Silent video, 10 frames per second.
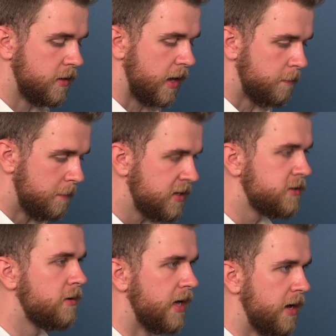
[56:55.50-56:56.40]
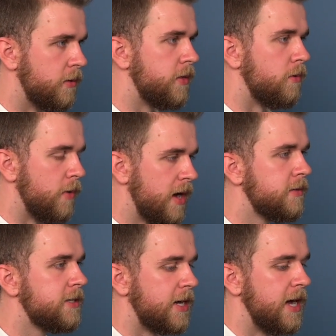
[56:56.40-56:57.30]
mental health around
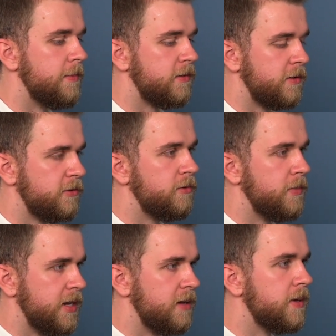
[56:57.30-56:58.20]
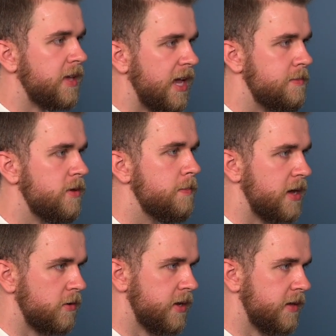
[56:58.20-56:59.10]
the time that social media became
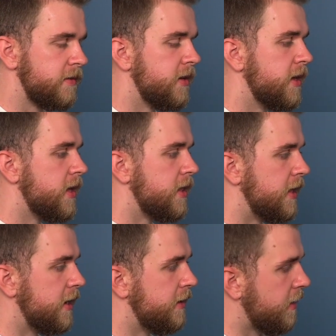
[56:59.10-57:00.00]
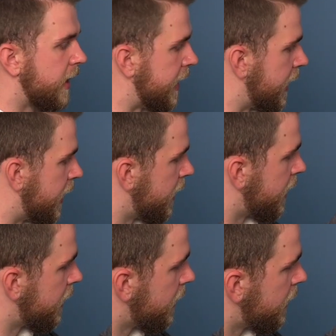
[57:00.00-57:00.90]
ubiquitous, there's a
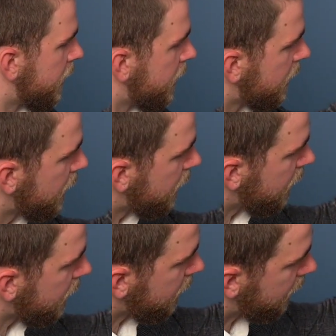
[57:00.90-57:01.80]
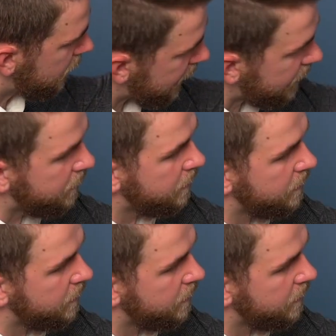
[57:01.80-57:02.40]
cliff